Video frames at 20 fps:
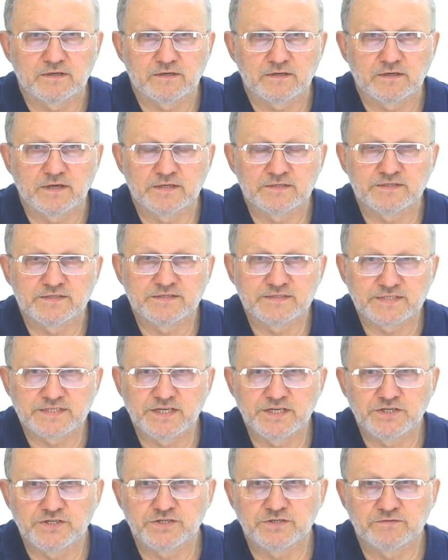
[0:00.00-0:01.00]

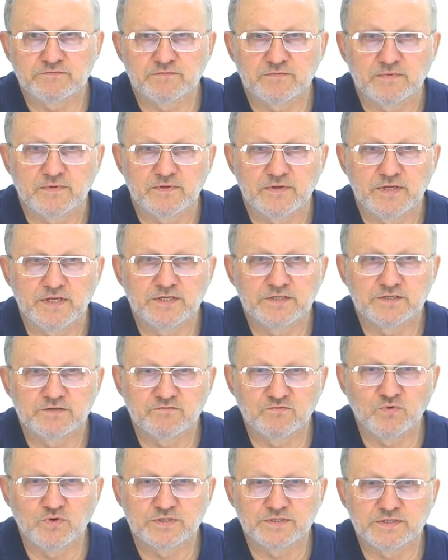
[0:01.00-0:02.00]
condensation into
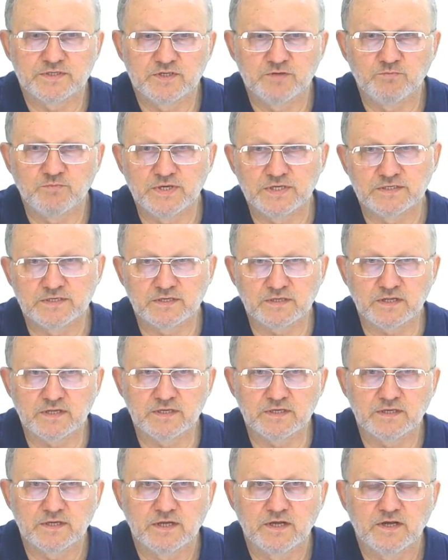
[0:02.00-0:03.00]
water
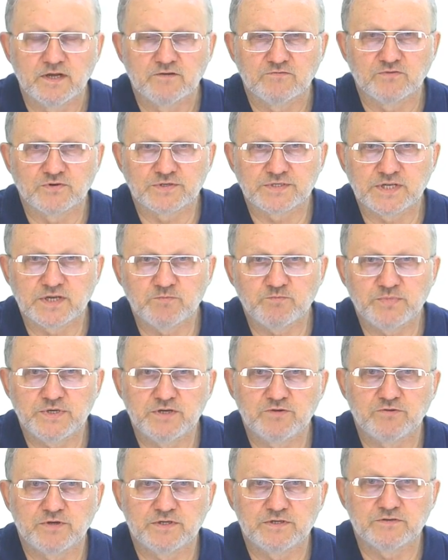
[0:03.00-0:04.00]
immediately. For some
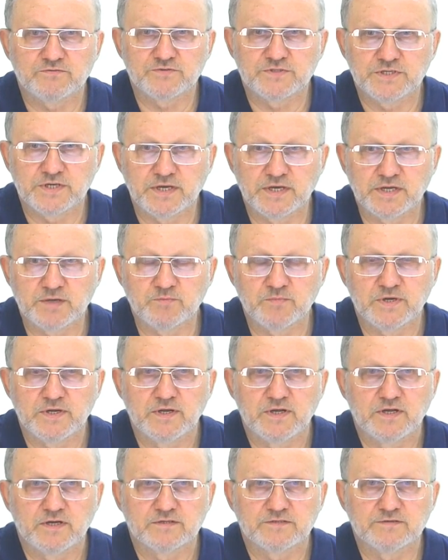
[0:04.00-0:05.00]
period of time,
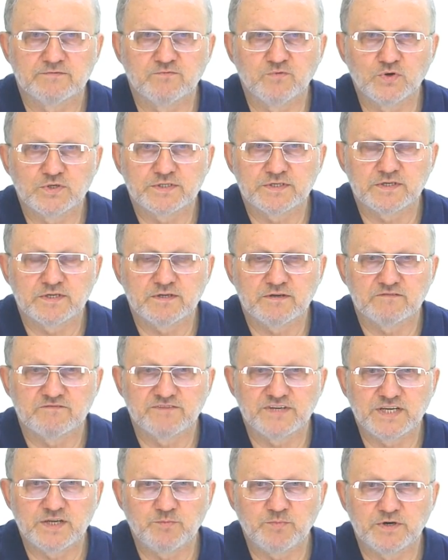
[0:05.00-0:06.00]
the water
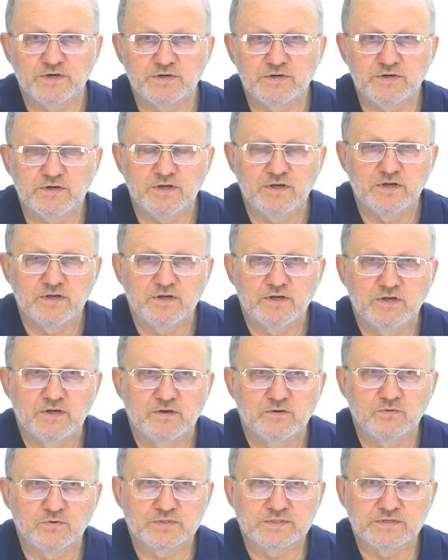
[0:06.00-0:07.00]
vapor
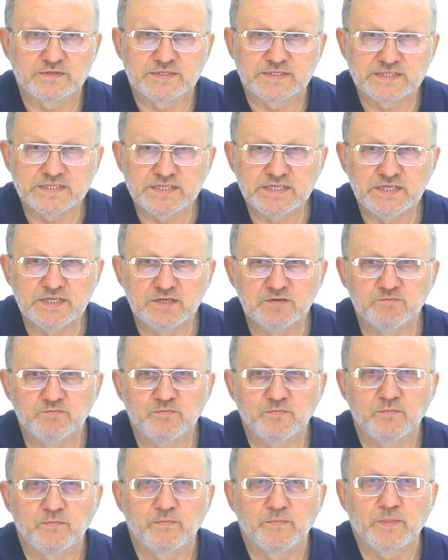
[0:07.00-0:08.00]
or the
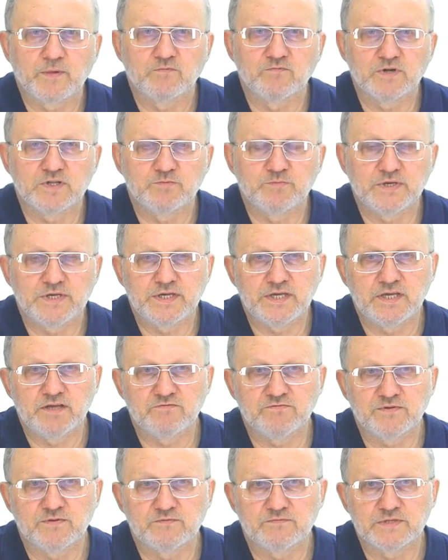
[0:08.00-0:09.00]
steam will
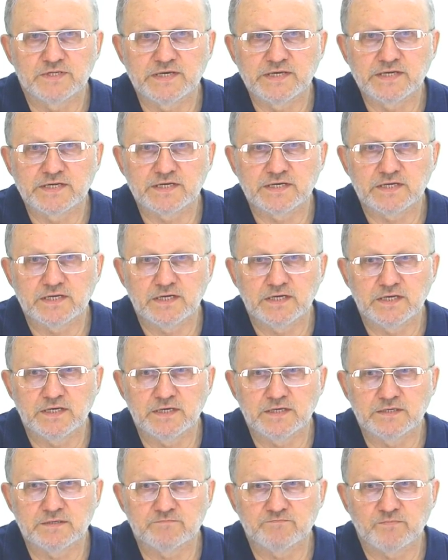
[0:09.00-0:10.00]
behave like
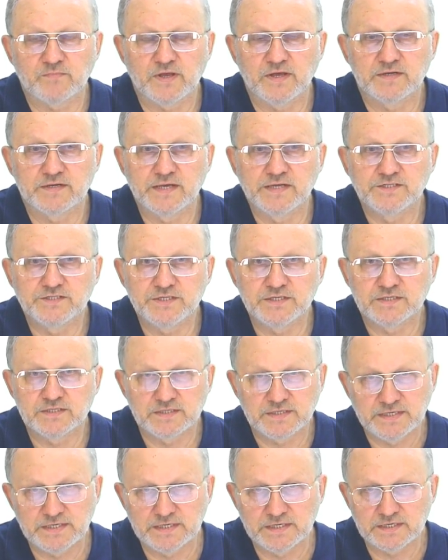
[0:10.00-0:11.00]
an ideal
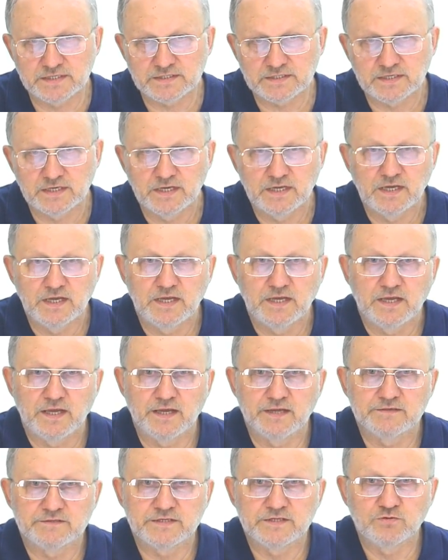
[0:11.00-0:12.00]
gas.
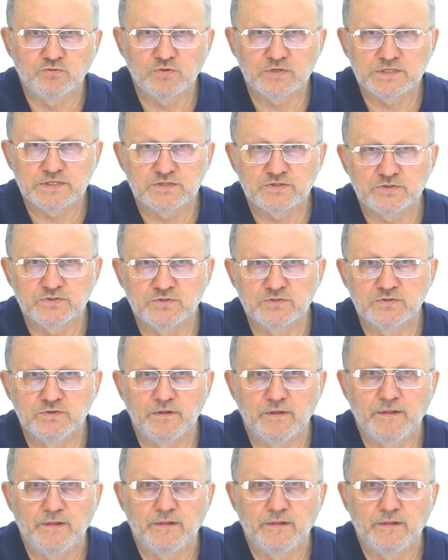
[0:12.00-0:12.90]
And in order to